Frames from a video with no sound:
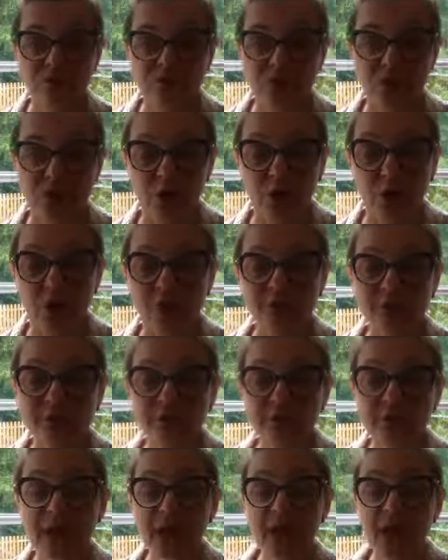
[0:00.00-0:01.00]
to go.
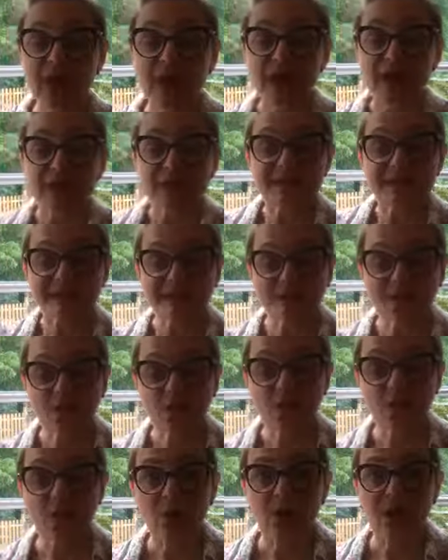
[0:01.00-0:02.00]

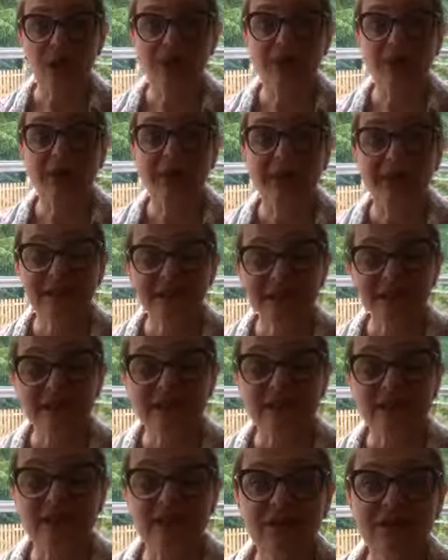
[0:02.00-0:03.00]
So
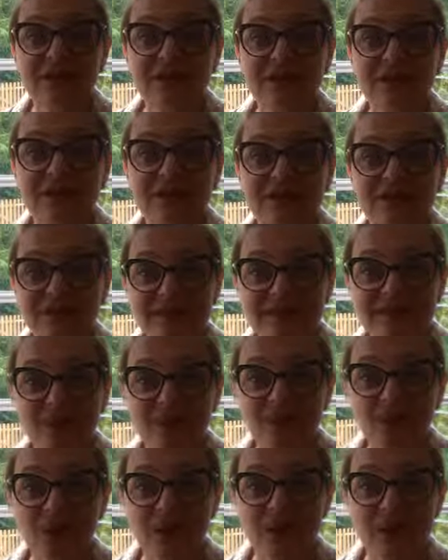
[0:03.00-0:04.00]
here, in this
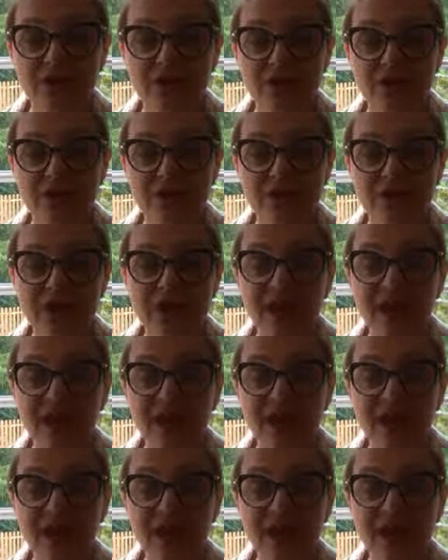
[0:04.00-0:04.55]
situation,